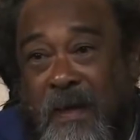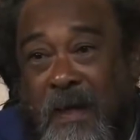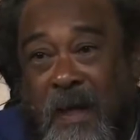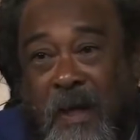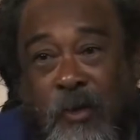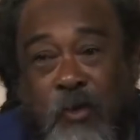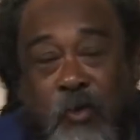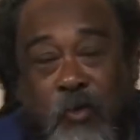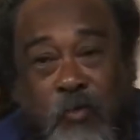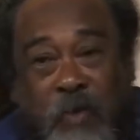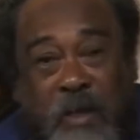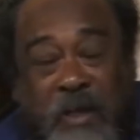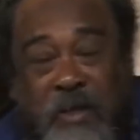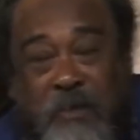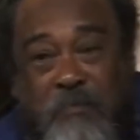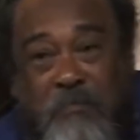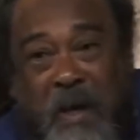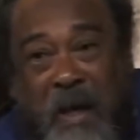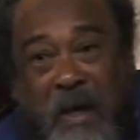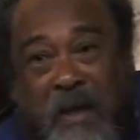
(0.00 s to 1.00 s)
Can you
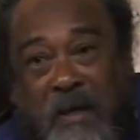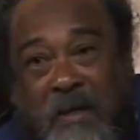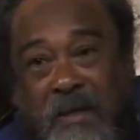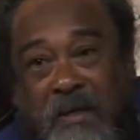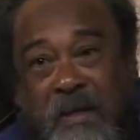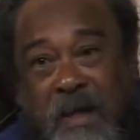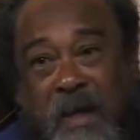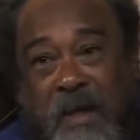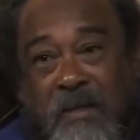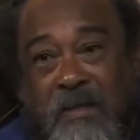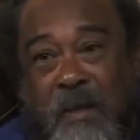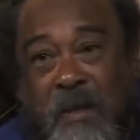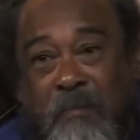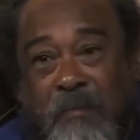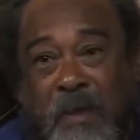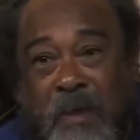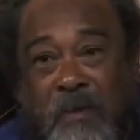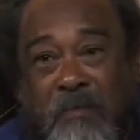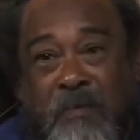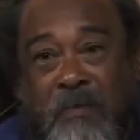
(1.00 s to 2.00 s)
reach back and take
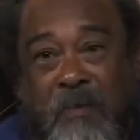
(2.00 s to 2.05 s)
something